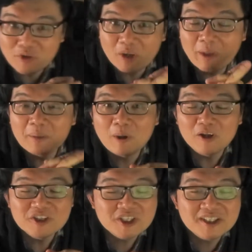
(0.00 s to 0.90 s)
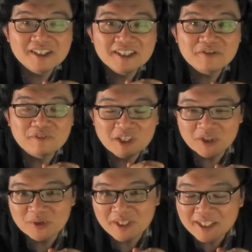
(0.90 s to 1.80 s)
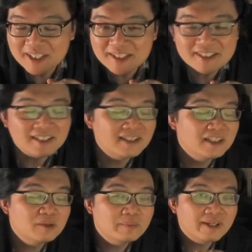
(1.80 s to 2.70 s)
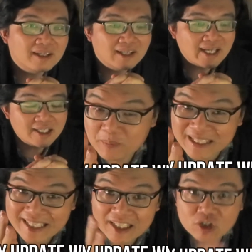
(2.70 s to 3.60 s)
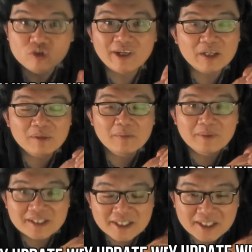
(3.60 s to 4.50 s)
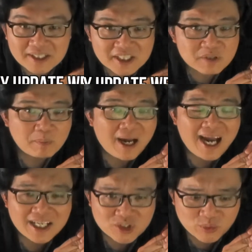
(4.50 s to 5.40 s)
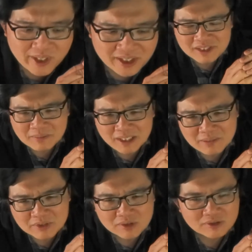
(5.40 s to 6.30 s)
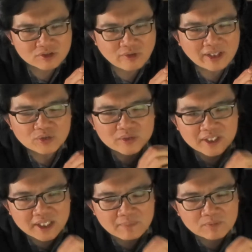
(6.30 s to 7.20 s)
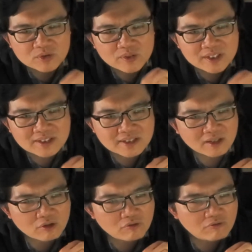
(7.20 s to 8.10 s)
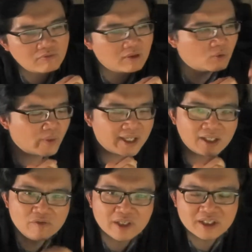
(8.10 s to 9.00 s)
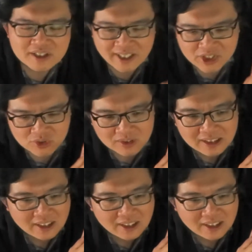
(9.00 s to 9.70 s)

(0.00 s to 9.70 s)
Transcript: all, my apologies, this video is a little bit late. Been incredibly busy this past week. Sometimes trying to keep to this weekly video schedule.